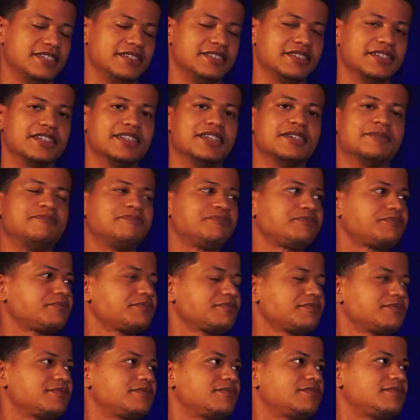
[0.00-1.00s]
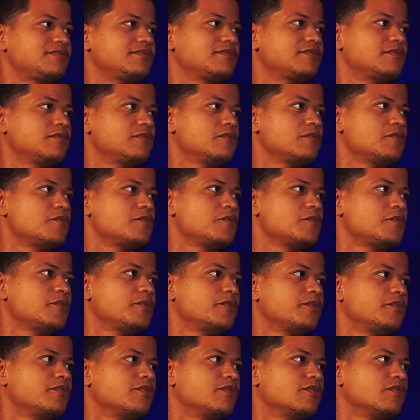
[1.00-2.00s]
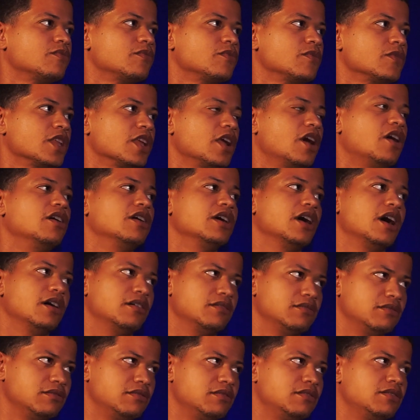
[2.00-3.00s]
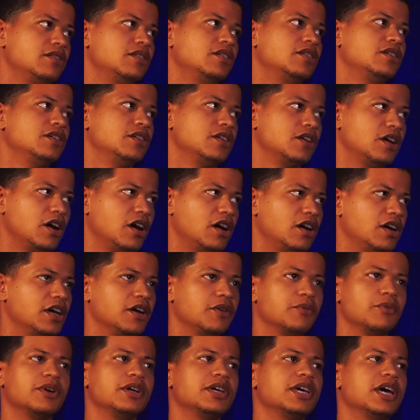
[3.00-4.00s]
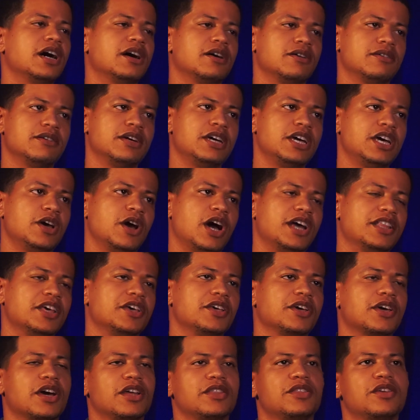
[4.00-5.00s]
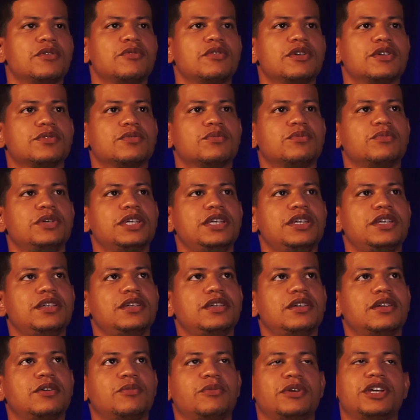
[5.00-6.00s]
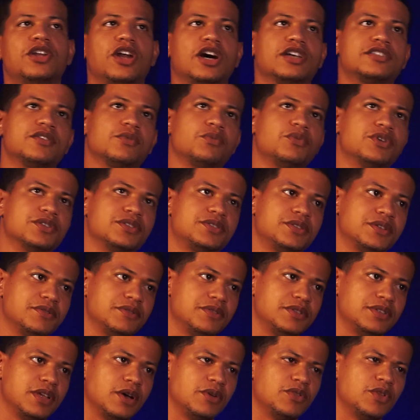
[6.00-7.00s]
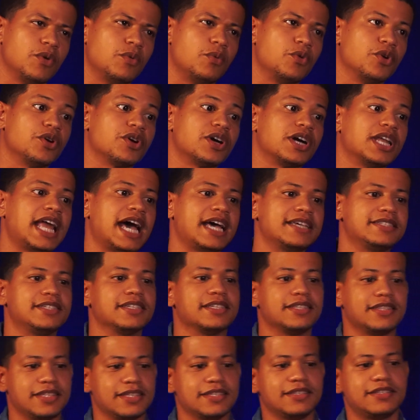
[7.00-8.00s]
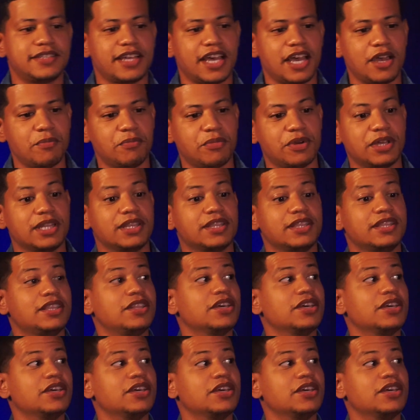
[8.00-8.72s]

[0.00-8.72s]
But I know they did very well in the World Series. On both teams. Oh yeah, well, yeah. I think we lost the World Series of the World Classic this time, but